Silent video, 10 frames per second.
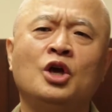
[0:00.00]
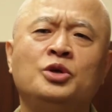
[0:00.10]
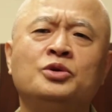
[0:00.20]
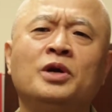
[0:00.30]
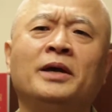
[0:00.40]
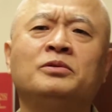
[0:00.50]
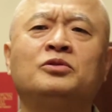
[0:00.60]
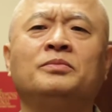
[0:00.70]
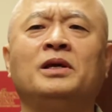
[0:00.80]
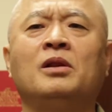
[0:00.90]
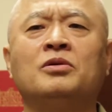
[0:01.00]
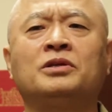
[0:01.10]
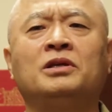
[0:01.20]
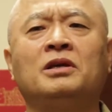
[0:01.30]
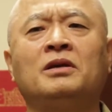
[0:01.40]
You have to be
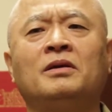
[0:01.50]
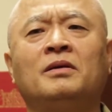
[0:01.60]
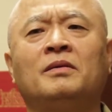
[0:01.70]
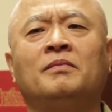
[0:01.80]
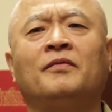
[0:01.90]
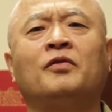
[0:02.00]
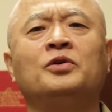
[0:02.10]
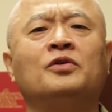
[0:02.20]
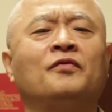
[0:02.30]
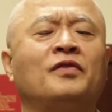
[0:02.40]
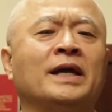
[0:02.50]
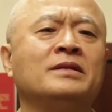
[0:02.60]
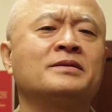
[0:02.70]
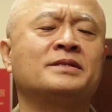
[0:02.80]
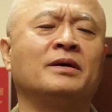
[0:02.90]
looking before you
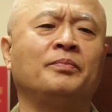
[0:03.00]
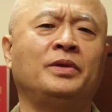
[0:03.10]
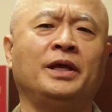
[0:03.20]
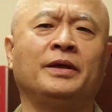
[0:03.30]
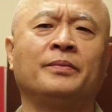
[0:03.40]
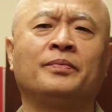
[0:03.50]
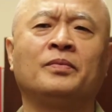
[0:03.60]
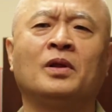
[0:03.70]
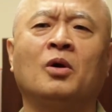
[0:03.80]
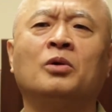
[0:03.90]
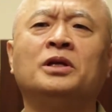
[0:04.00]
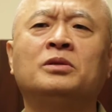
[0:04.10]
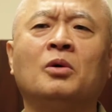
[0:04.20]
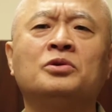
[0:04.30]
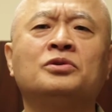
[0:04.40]
find something. Only
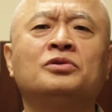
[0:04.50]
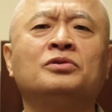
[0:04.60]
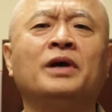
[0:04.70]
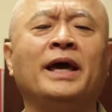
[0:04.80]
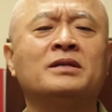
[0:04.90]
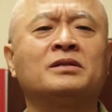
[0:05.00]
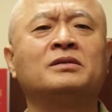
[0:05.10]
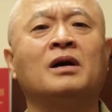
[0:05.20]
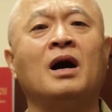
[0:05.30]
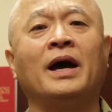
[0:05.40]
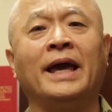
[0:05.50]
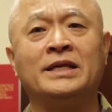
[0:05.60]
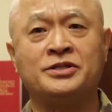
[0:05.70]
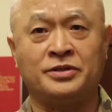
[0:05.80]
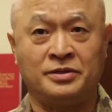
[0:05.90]
those who ask are
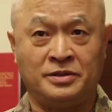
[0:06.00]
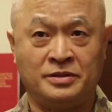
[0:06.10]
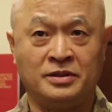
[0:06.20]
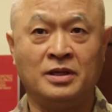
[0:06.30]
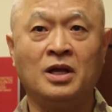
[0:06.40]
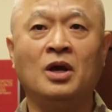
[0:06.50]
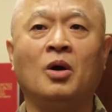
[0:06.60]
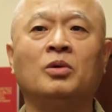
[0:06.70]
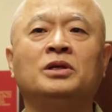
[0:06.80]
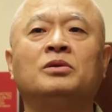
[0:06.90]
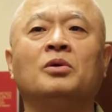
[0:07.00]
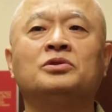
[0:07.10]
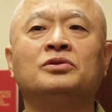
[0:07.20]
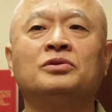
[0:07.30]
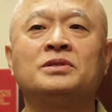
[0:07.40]
answered. Only
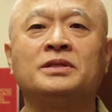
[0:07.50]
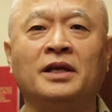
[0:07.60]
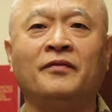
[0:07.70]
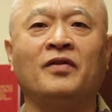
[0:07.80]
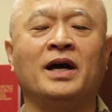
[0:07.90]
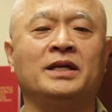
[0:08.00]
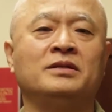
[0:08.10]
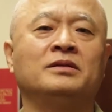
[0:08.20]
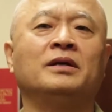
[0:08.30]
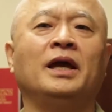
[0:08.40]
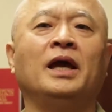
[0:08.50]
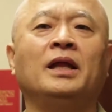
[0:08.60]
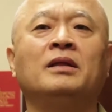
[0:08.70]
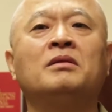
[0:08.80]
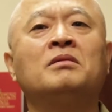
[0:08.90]
those who seek find,
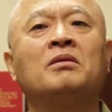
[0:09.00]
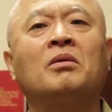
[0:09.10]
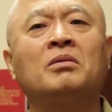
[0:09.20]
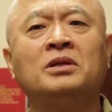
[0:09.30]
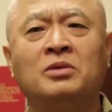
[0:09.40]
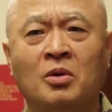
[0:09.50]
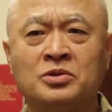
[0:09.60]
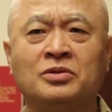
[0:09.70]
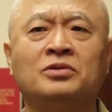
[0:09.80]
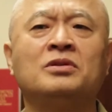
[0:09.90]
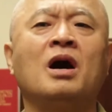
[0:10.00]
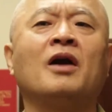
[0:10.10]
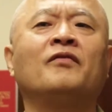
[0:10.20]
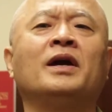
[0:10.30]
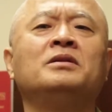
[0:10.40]
and only those who
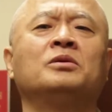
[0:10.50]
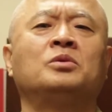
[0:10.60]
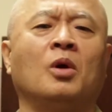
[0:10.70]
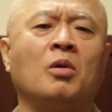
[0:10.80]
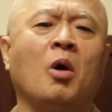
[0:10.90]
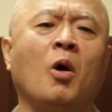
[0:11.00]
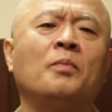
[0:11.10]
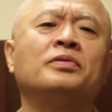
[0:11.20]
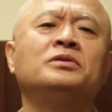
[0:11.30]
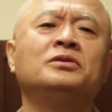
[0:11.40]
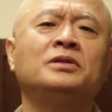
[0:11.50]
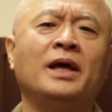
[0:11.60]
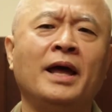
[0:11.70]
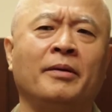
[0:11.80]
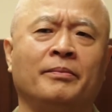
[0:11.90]
not find the door open to
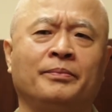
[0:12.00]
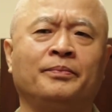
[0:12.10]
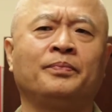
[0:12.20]
them.